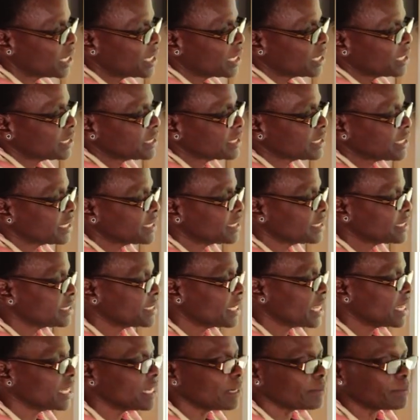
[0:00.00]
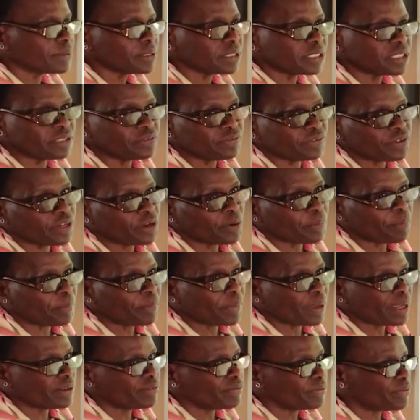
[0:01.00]
sustainable
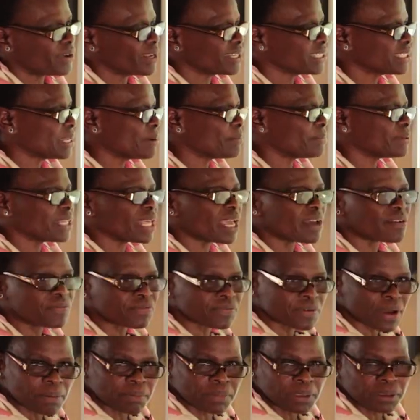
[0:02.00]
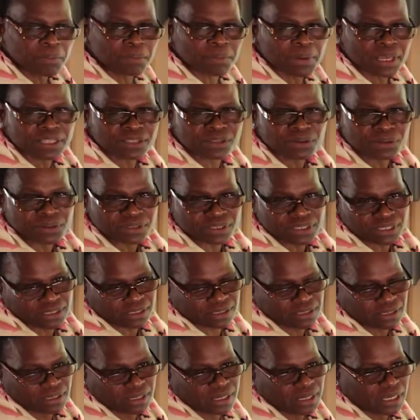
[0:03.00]
development. For example, their farming
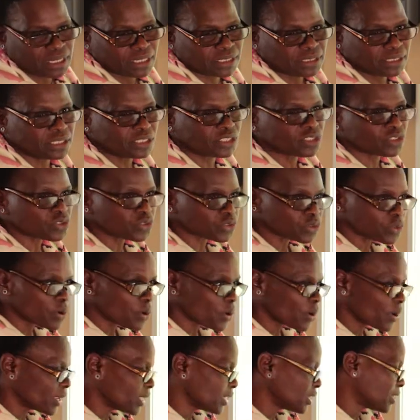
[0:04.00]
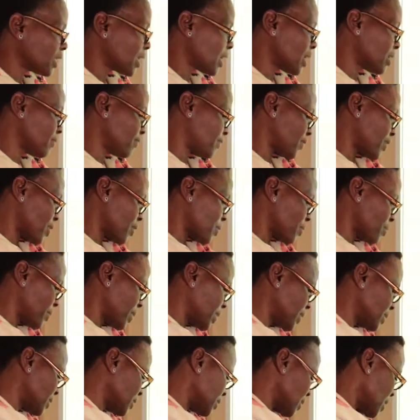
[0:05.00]
methods destroy the
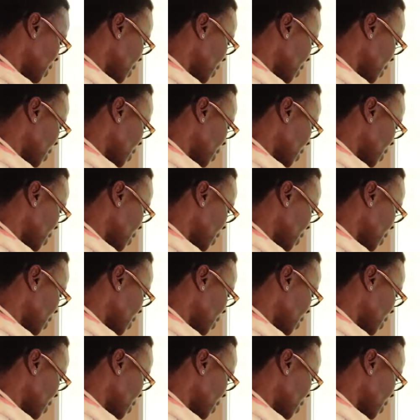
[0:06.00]
environment